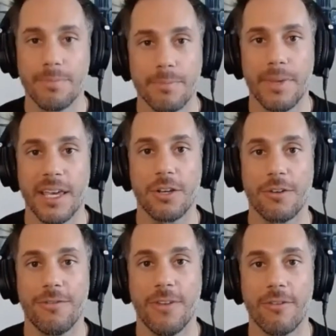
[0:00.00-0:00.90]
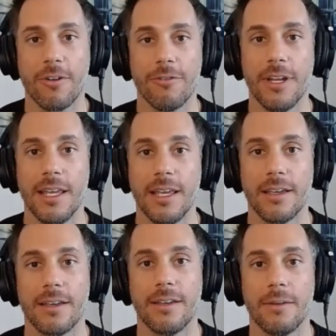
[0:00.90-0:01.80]
pick your favorite
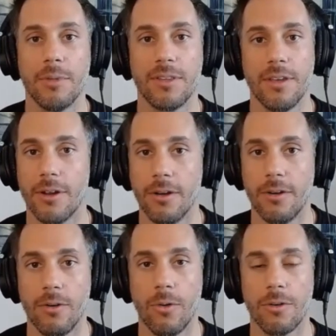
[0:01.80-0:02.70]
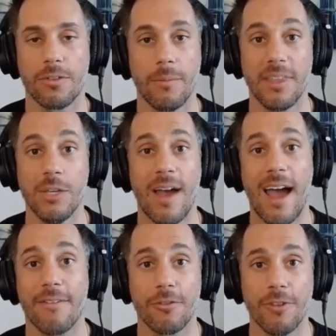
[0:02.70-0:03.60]
reading material or something you
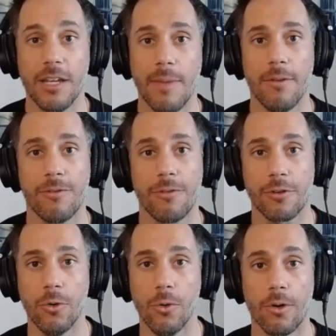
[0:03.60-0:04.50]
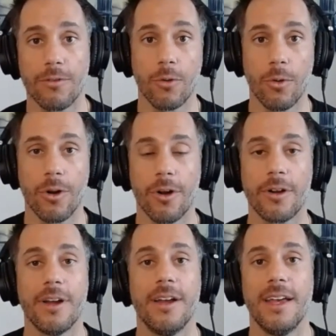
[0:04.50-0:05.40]
have to read, maybe for school or for
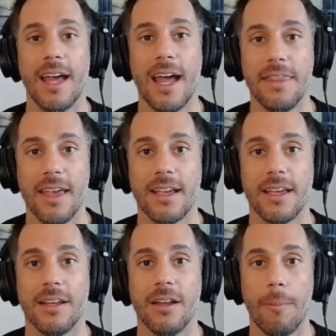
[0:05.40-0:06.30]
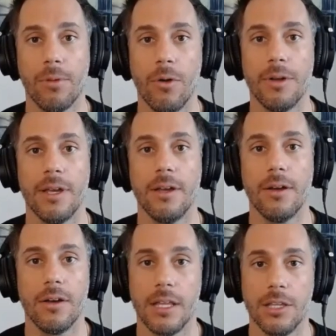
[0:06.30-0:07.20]
work, and they can upload
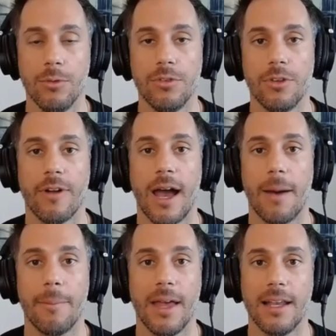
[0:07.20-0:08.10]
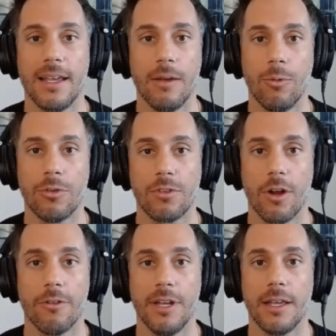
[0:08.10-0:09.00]
it and use your app, and it will
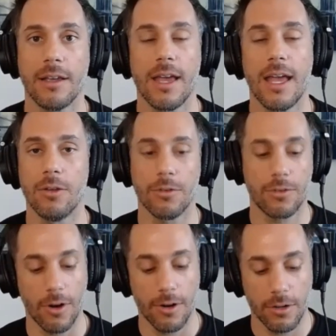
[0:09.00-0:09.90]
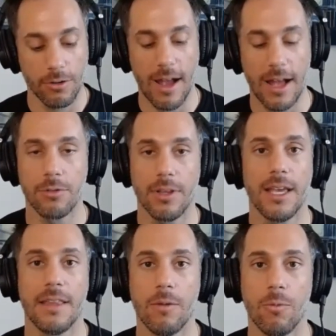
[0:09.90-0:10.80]
start reading, and it'll start
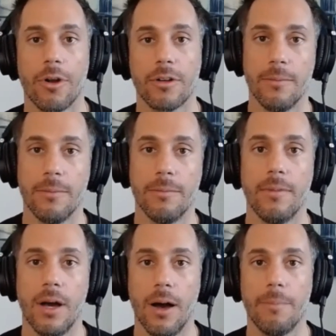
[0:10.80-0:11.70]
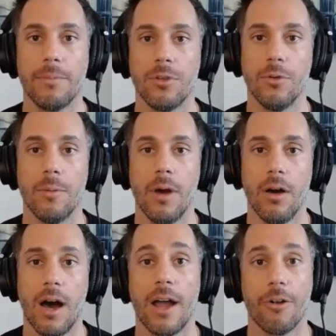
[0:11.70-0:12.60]
gradually and then work them up to a,
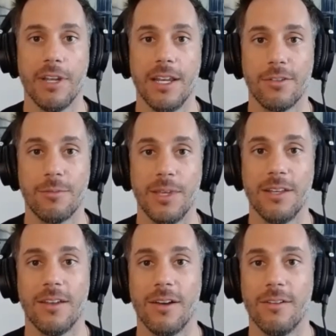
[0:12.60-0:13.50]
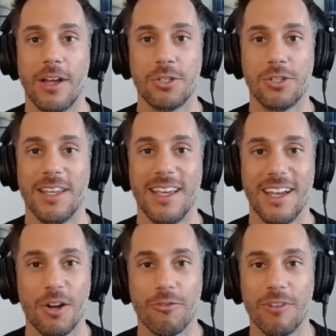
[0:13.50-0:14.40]
a higher reading speed to eventually
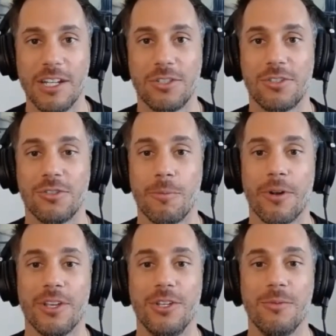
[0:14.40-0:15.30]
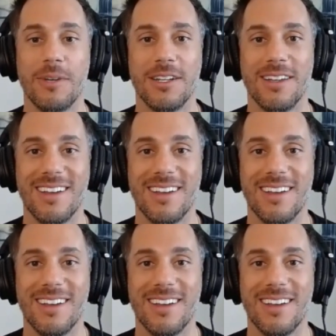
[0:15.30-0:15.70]
reach superhuman